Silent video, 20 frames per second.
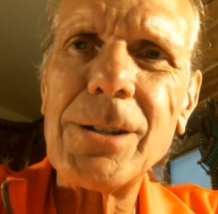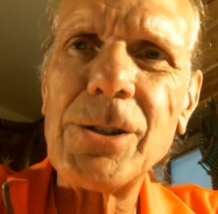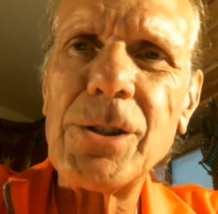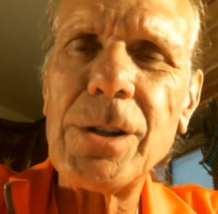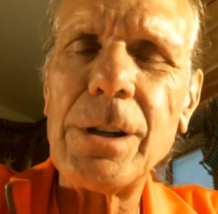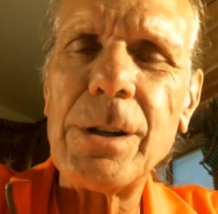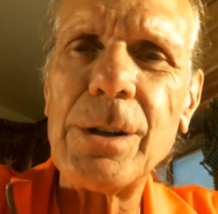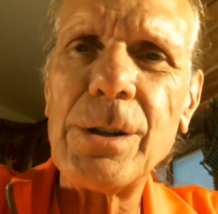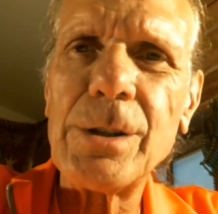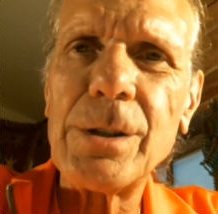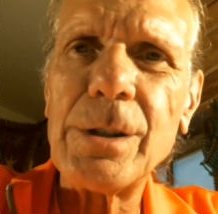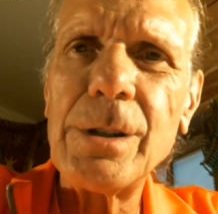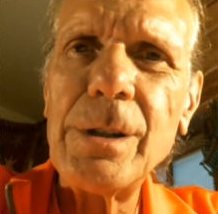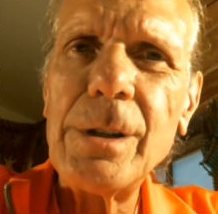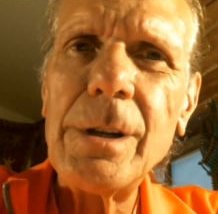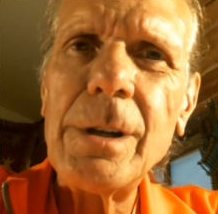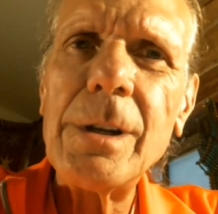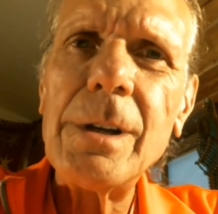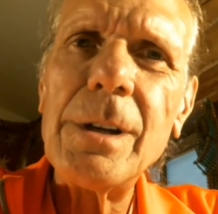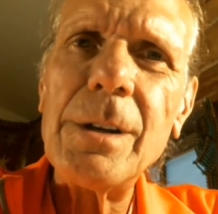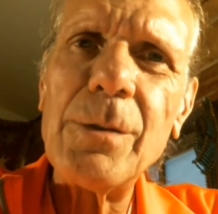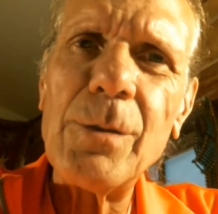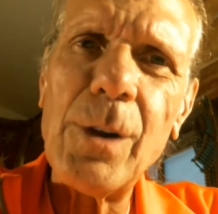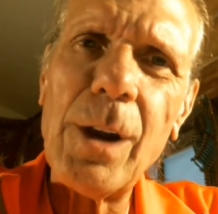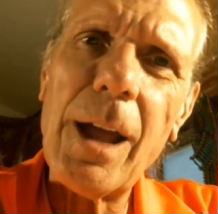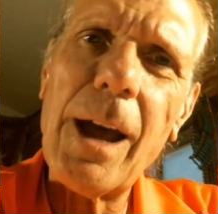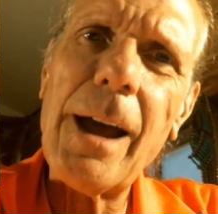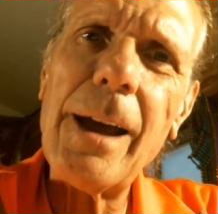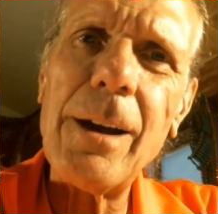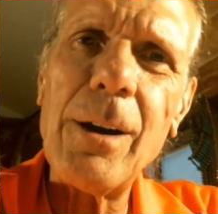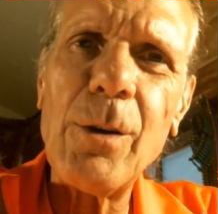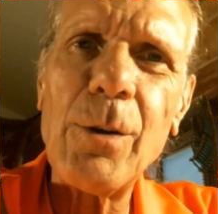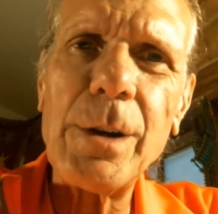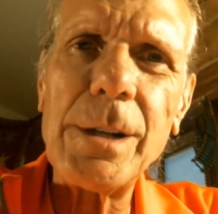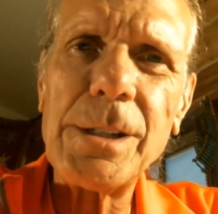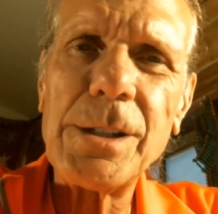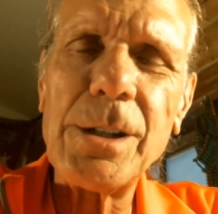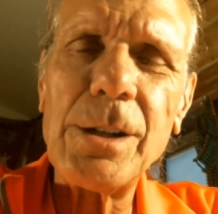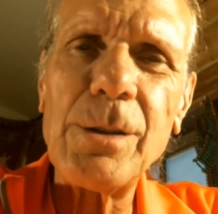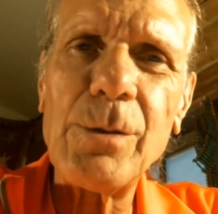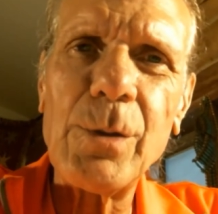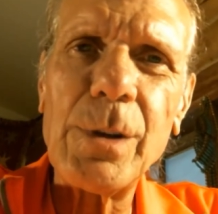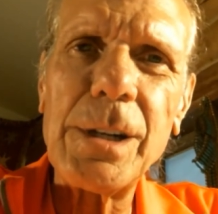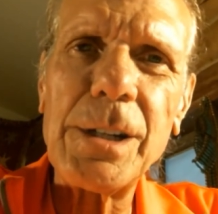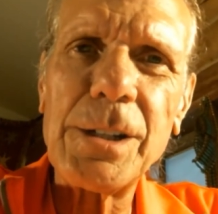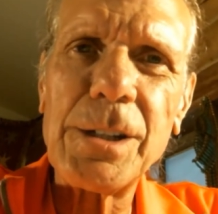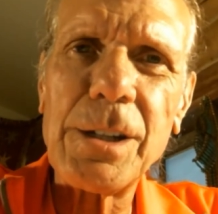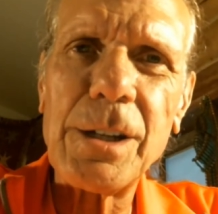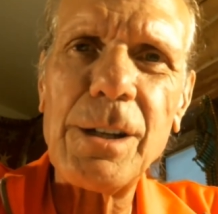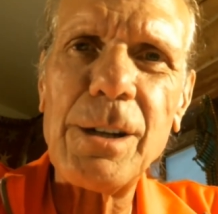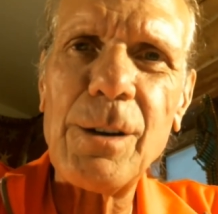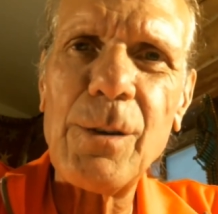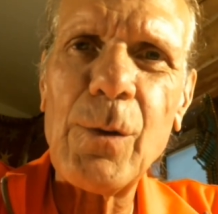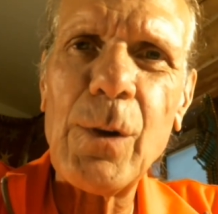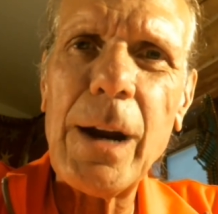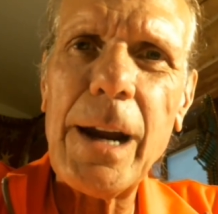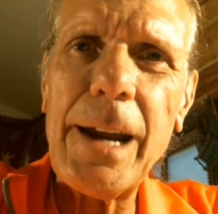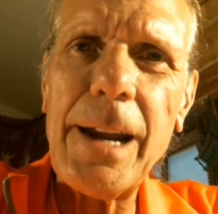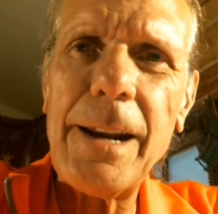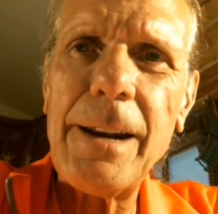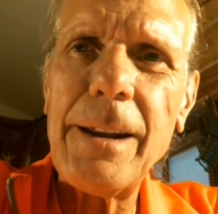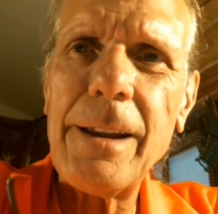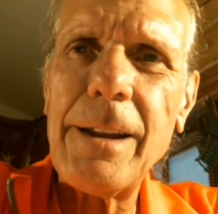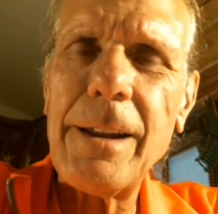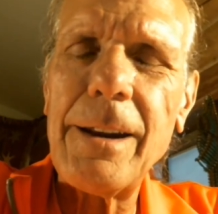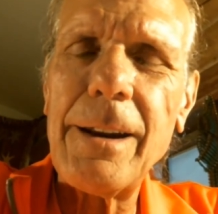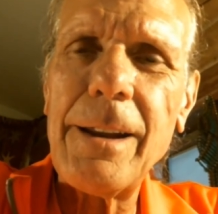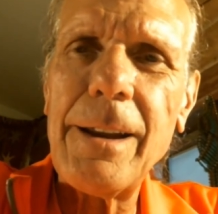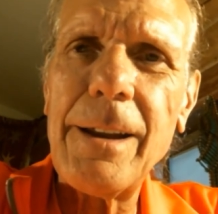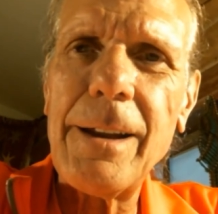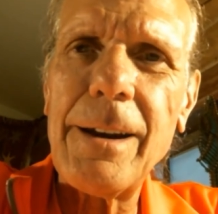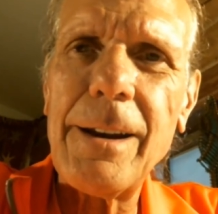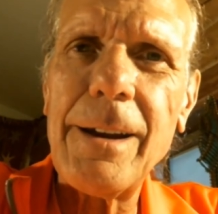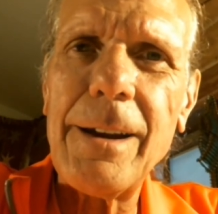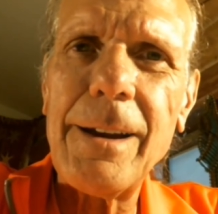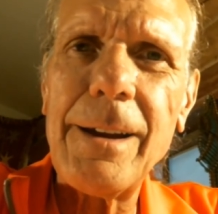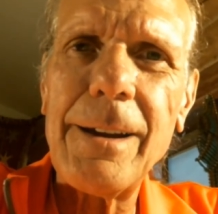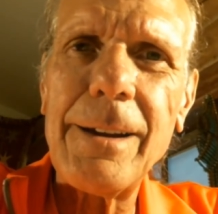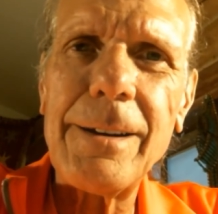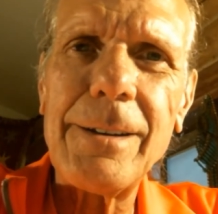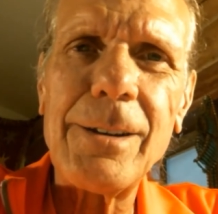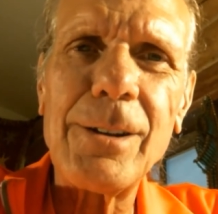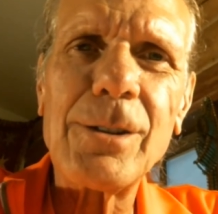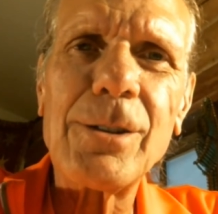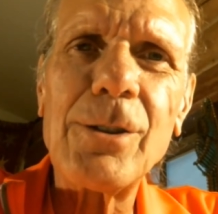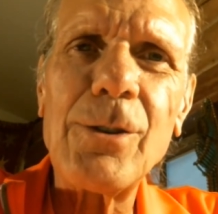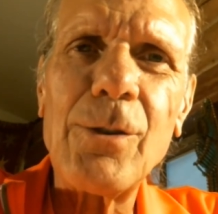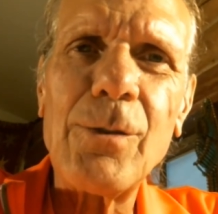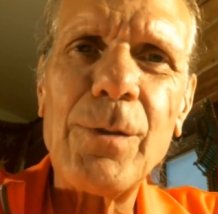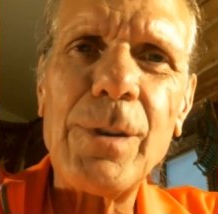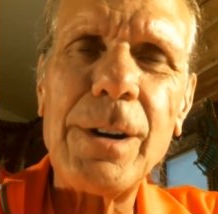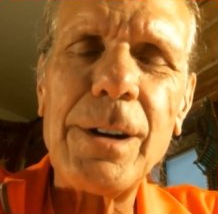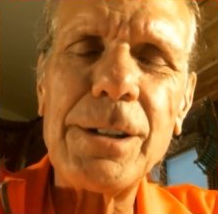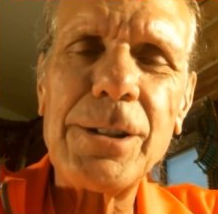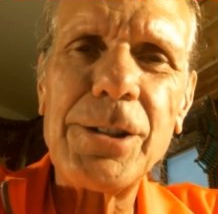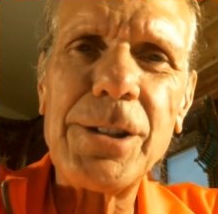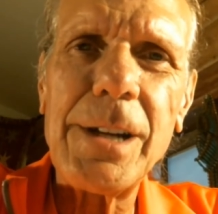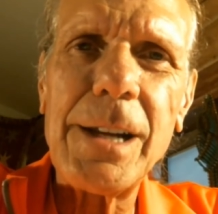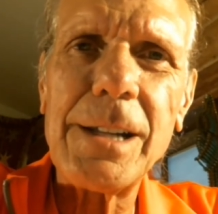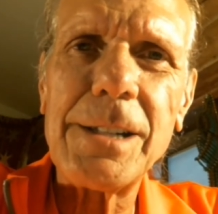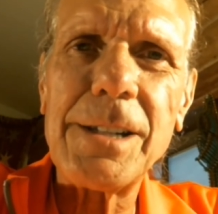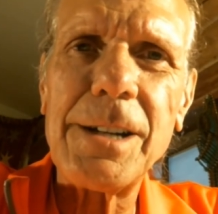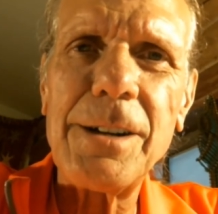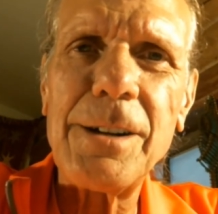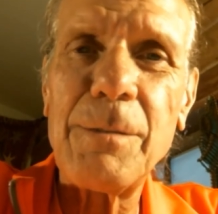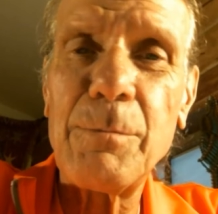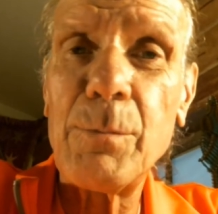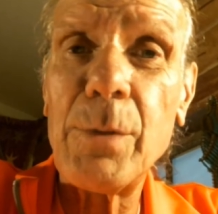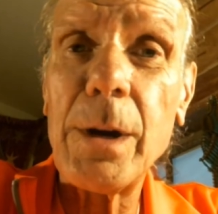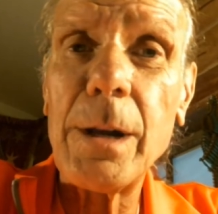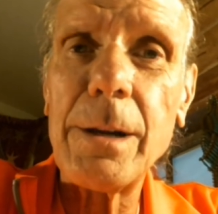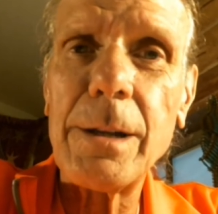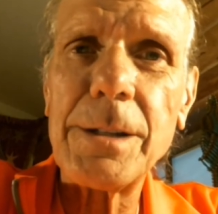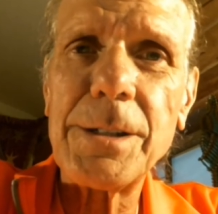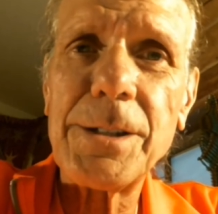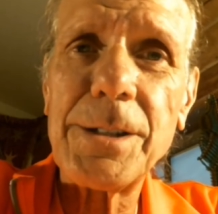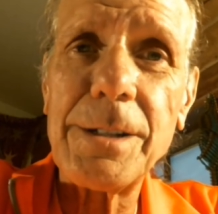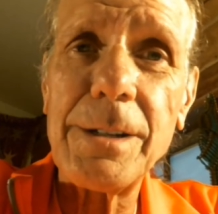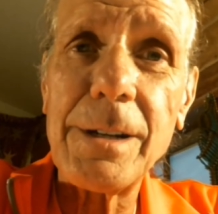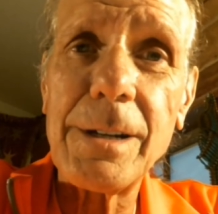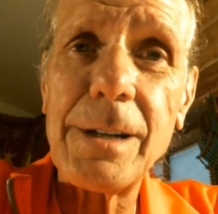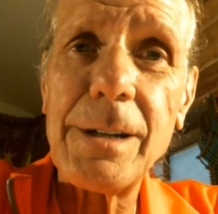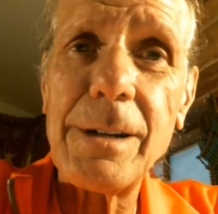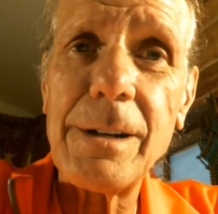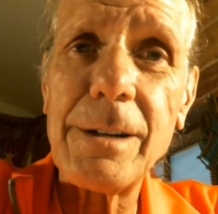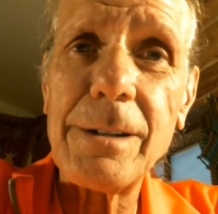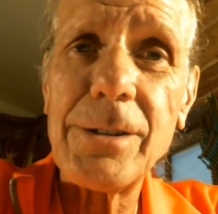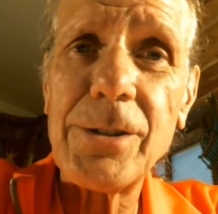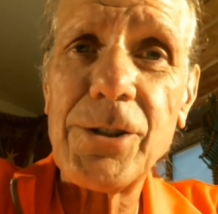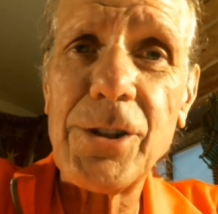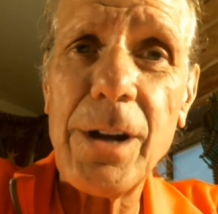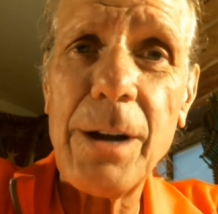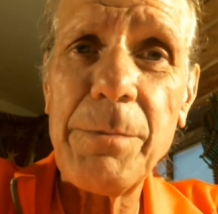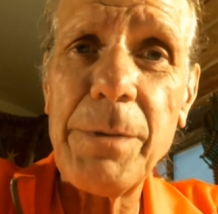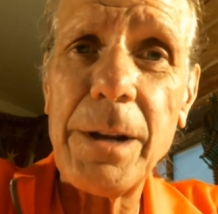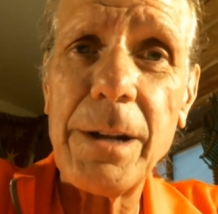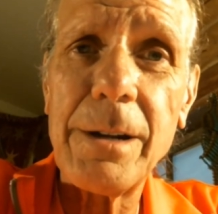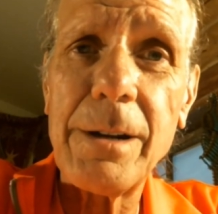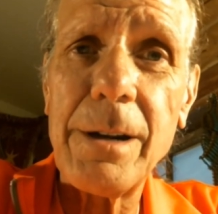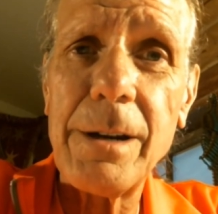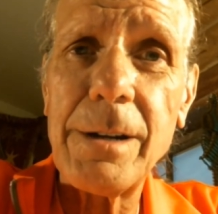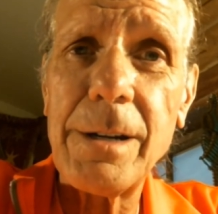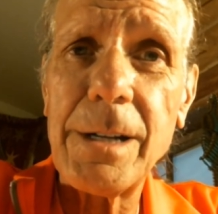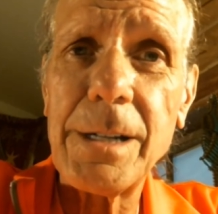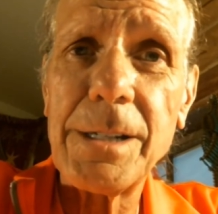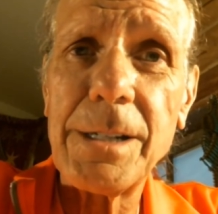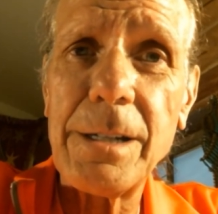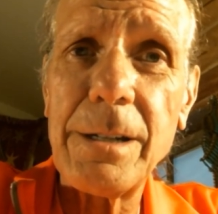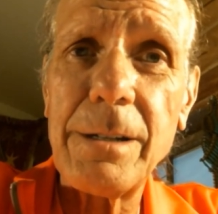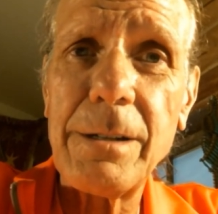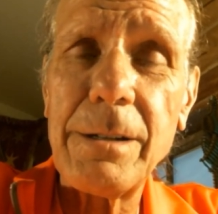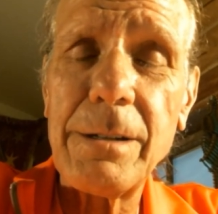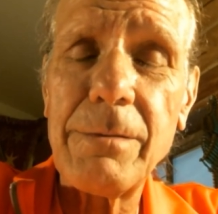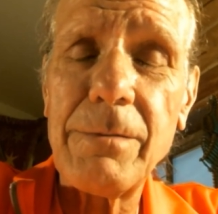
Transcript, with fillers: And she goes, well, I always know when it's going to rain. And, and I looked over and she has an umbrella stuck in her shopping cart. And I said,